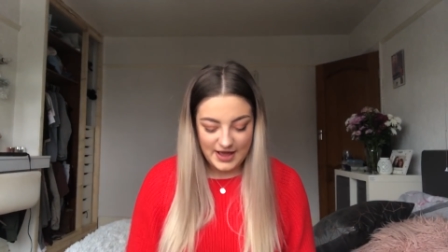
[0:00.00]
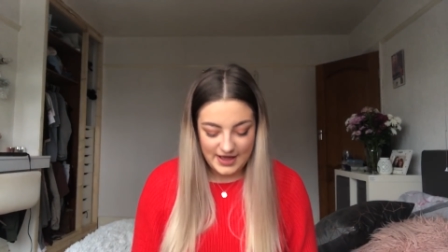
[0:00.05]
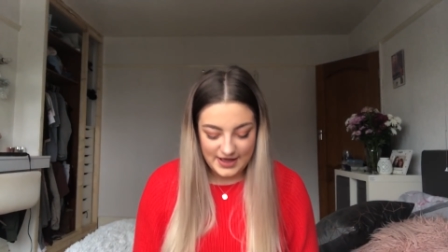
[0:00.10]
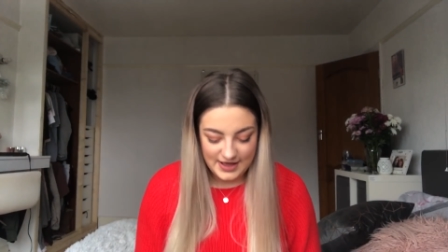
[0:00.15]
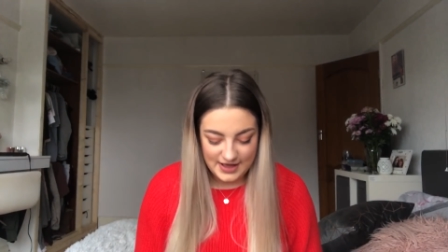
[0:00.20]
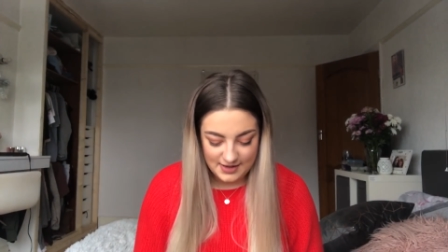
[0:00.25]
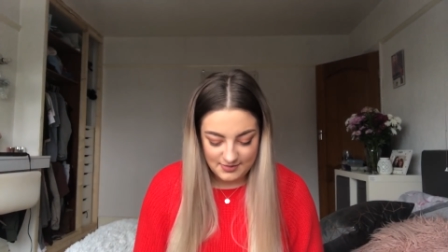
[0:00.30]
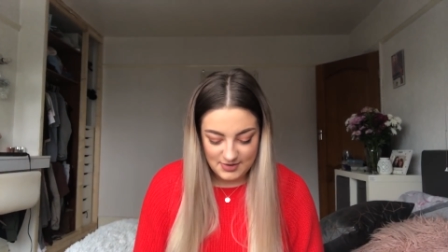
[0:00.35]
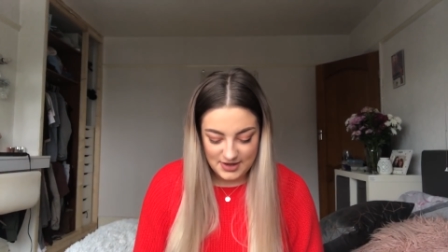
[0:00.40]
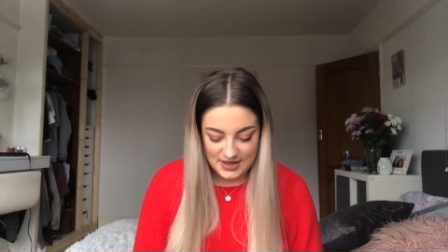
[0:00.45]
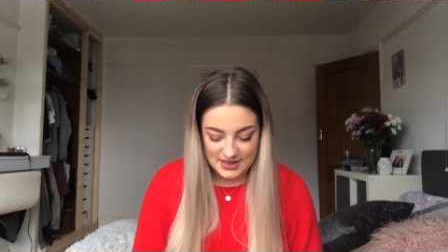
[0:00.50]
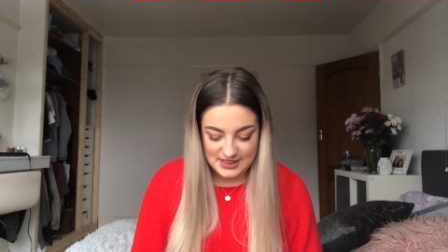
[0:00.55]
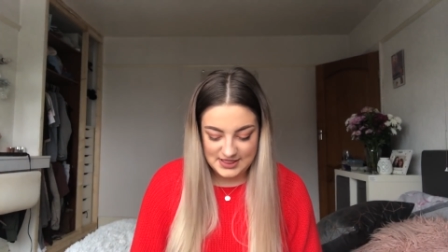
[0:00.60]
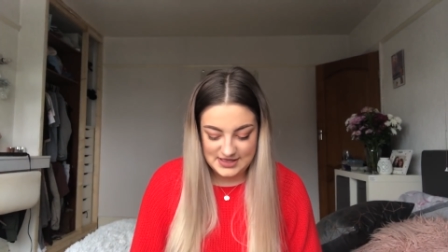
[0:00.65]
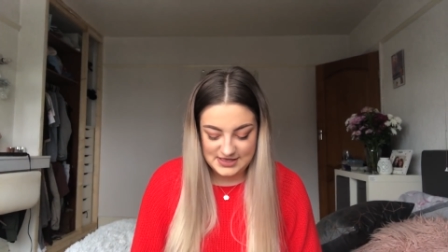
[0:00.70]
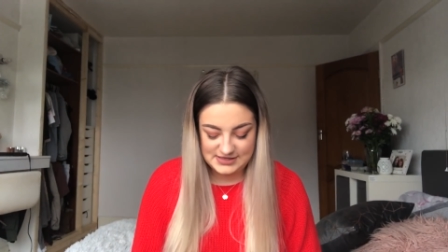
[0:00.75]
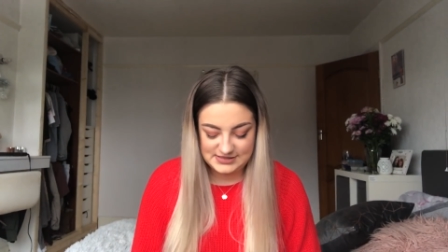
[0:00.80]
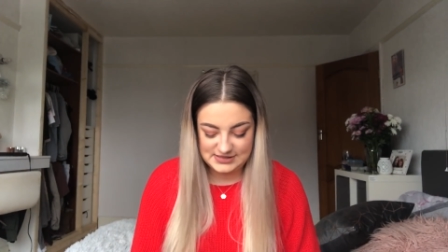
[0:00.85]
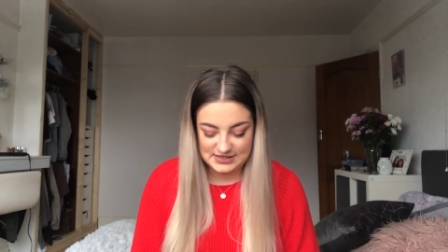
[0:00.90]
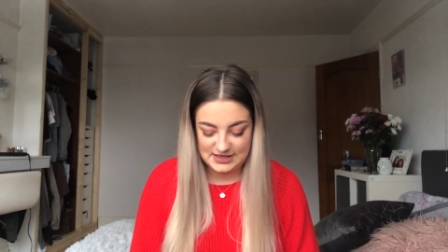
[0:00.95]
And
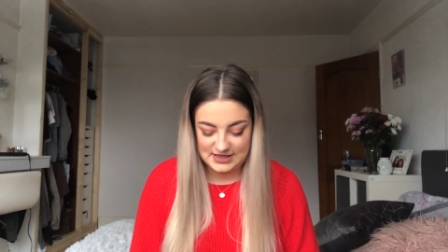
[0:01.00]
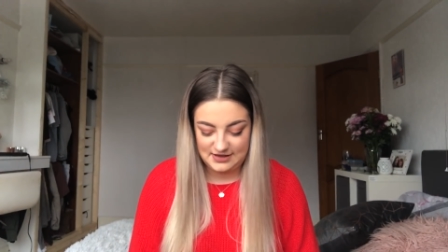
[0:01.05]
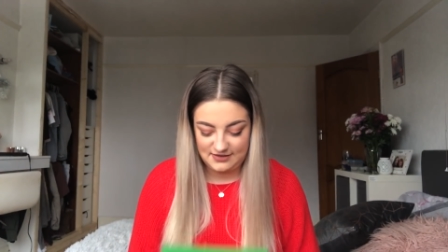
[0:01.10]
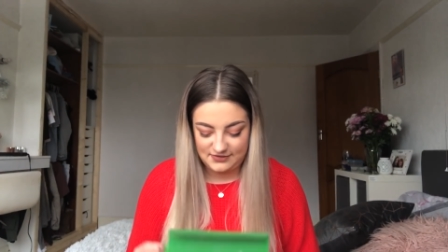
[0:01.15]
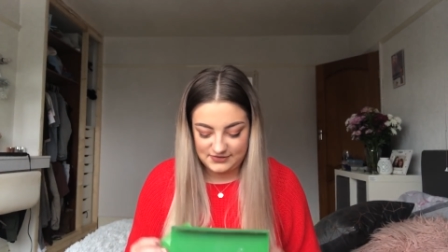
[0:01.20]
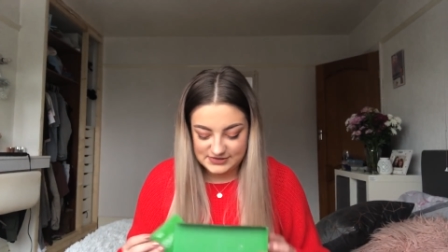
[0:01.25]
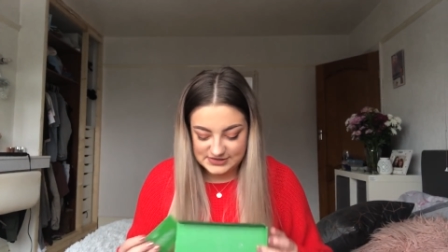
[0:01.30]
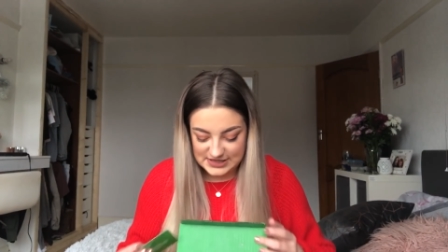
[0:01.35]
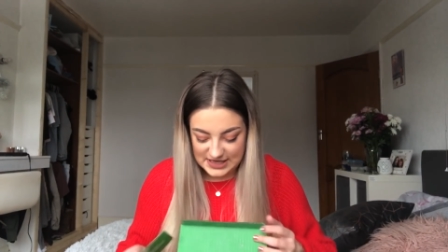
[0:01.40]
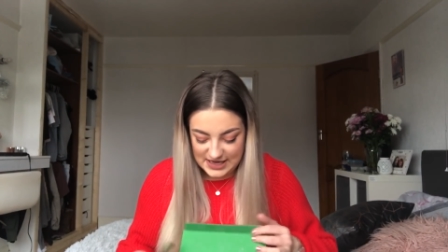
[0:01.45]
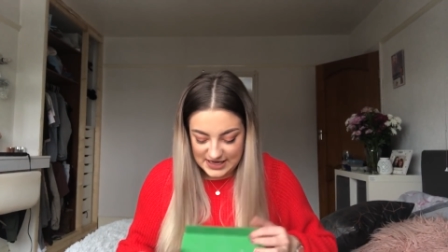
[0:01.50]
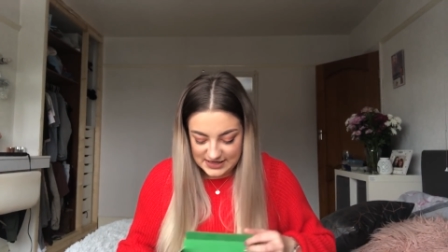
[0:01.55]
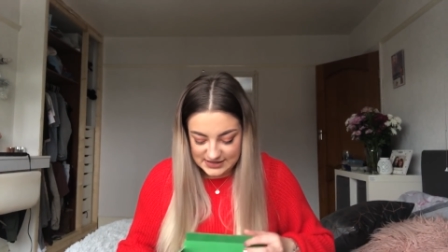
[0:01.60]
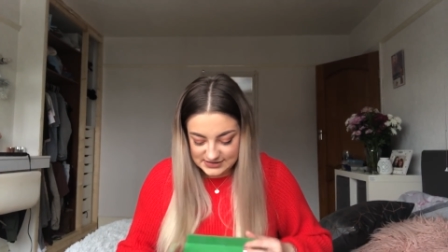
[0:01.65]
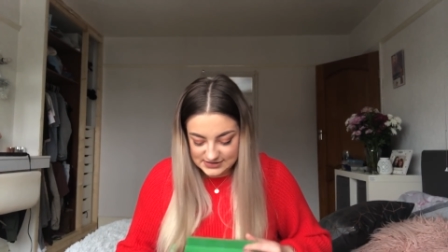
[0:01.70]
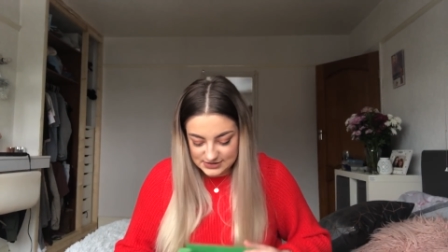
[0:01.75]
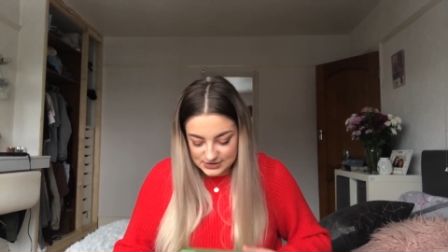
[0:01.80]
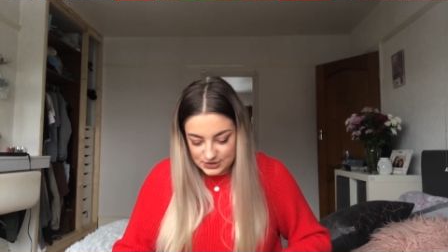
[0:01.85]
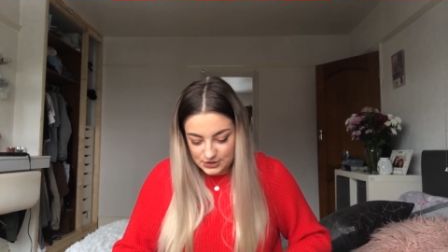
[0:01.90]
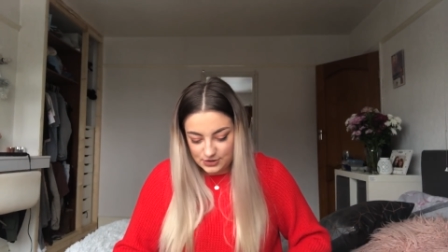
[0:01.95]
this gift
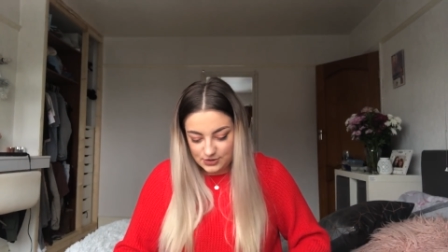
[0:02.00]
set